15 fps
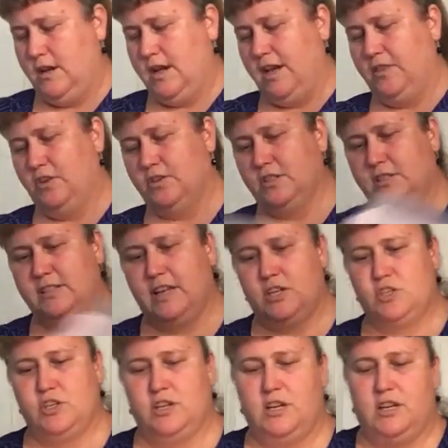and there's a
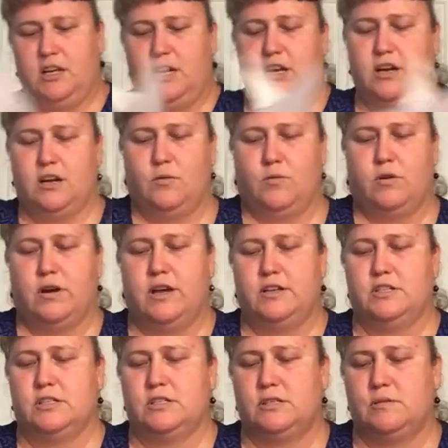section in here where I
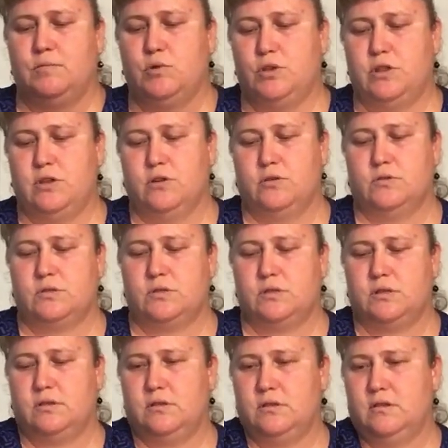just put
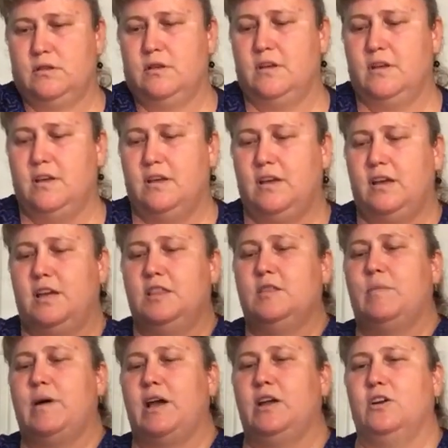those in the
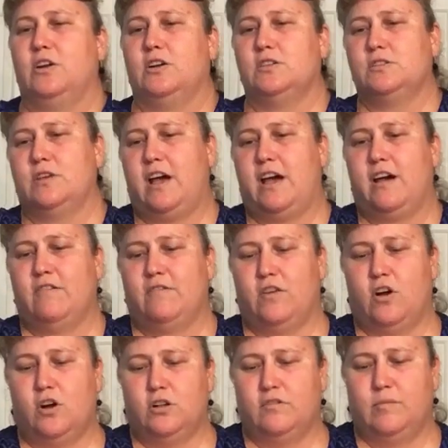binder. So I have
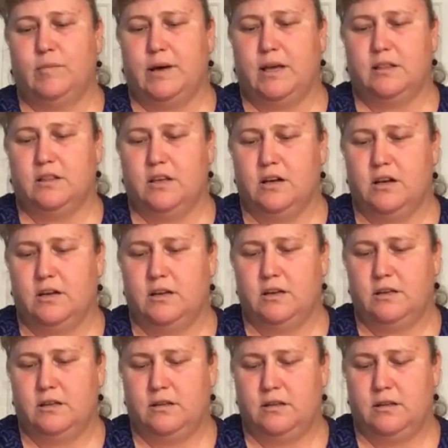all of my lug.
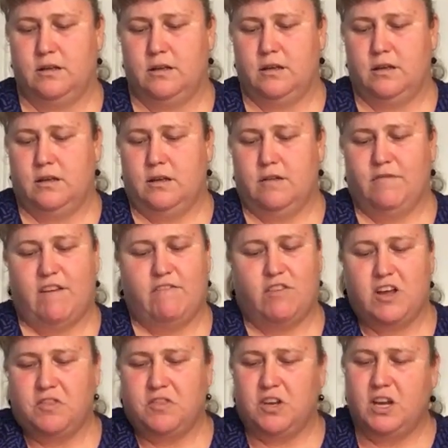If I
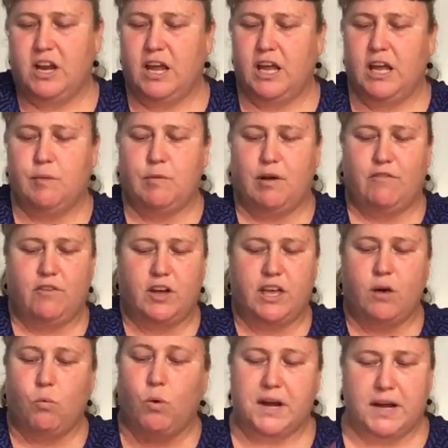forget the name, I
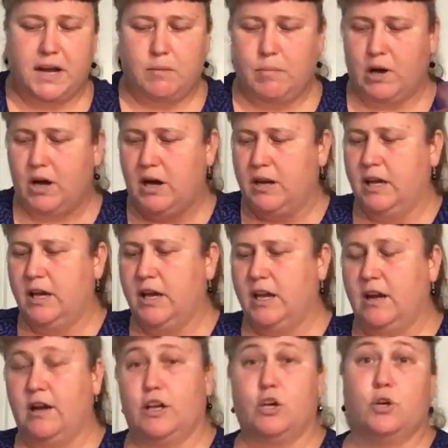forget when I bought
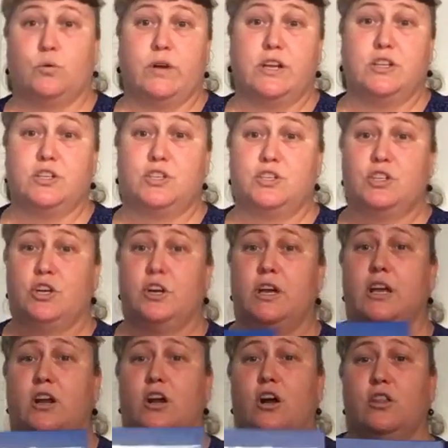it, I go to register
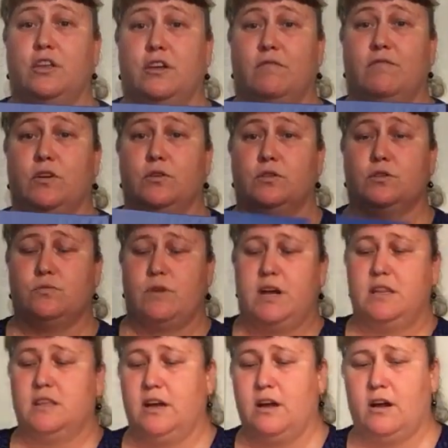it, all the info is
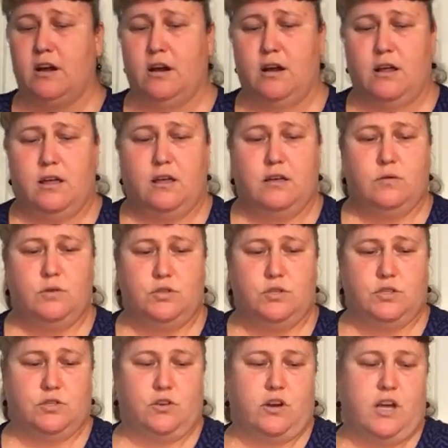right there, which
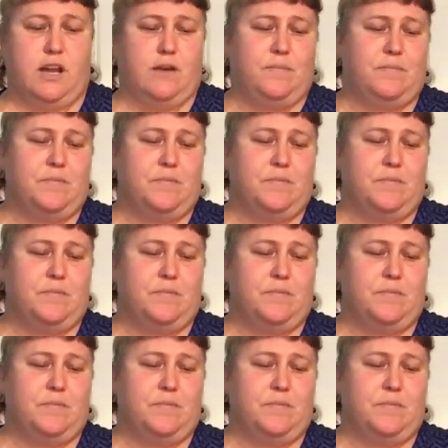is great.